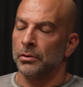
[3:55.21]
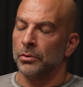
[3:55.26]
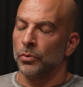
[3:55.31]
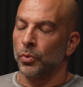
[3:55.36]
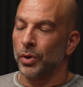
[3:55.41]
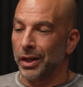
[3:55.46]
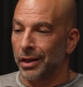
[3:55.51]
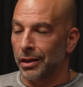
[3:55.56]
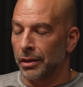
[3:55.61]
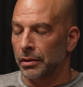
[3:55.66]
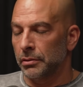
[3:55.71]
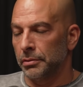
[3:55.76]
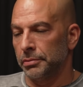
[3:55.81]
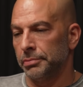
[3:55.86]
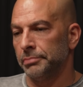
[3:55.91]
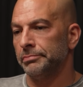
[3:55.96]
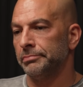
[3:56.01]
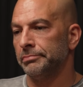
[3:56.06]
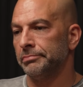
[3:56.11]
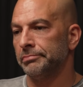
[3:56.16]
well,
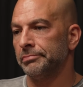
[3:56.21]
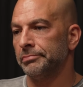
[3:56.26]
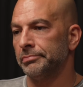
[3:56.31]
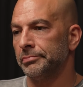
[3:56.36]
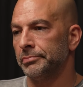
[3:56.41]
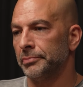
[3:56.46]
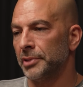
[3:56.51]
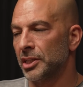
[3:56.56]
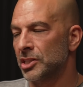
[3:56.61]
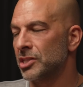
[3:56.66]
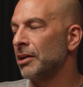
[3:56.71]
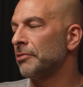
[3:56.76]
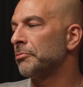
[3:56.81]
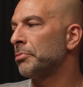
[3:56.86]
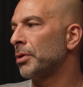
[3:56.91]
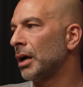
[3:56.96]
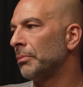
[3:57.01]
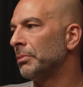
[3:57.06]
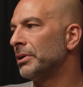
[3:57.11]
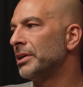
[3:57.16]
this stuff
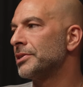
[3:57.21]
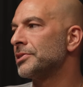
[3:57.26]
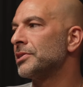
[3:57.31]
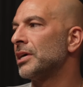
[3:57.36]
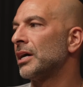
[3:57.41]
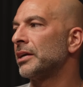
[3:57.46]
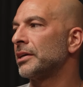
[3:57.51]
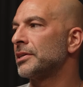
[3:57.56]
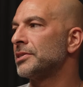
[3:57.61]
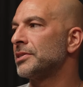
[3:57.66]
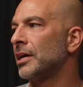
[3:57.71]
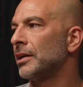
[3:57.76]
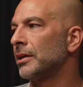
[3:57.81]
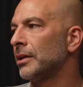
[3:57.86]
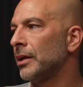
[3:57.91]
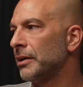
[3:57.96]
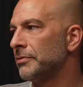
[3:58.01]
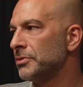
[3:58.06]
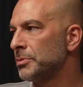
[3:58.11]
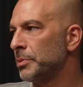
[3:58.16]
probably does not extend
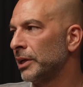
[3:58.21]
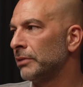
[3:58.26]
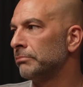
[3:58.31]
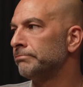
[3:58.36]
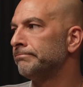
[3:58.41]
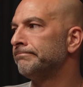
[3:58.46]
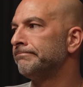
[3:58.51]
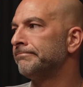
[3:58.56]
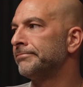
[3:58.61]
lifespan?